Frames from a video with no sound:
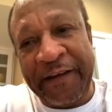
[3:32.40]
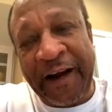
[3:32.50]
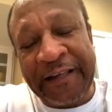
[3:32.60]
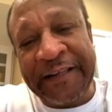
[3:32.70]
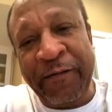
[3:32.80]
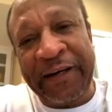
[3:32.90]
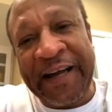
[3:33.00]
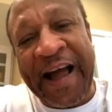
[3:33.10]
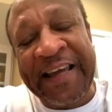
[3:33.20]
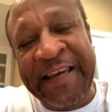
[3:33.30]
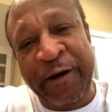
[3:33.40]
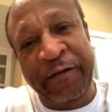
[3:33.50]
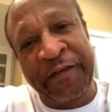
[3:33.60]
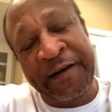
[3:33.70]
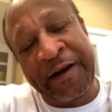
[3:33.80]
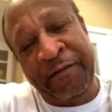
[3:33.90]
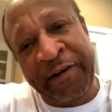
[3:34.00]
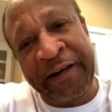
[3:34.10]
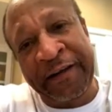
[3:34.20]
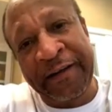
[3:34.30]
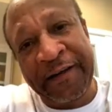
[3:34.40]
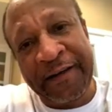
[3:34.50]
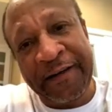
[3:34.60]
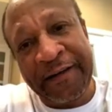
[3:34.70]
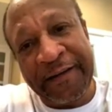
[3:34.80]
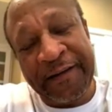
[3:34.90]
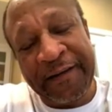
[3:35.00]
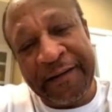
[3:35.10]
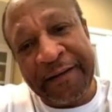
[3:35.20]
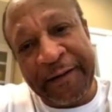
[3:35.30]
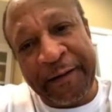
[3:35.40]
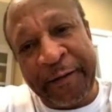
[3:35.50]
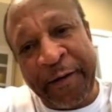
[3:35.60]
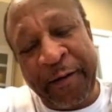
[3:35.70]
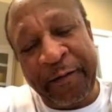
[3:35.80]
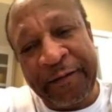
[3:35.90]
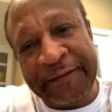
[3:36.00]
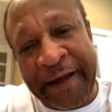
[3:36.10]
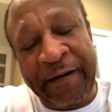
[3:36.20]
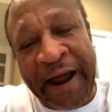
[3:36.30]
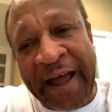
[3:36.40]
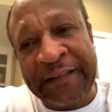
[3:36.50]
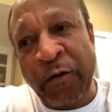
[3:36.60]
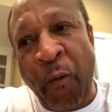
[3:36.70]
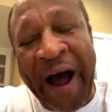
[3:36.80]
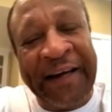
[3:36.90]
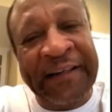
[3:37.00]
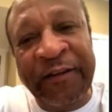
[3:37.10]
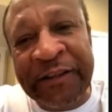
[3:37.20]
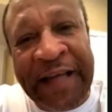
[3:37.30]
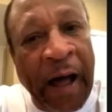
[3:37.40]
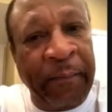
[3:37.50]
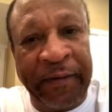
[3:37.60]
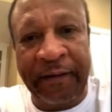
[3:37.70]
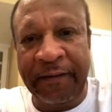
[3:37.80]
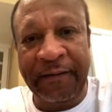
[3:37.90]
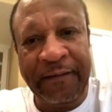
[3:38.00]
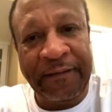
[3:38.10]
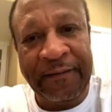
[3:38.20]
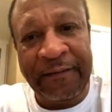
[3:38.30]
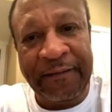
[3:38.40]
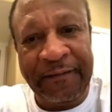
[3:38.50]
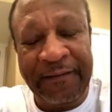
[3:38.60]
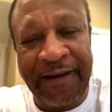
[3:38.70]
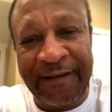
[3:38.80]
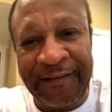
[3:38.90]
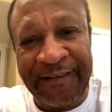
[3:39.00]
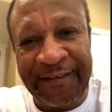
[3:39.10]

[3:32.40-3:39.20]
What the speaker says: If Deontay would have got killed in that ring, you know, they would ask, why didn't you stop it?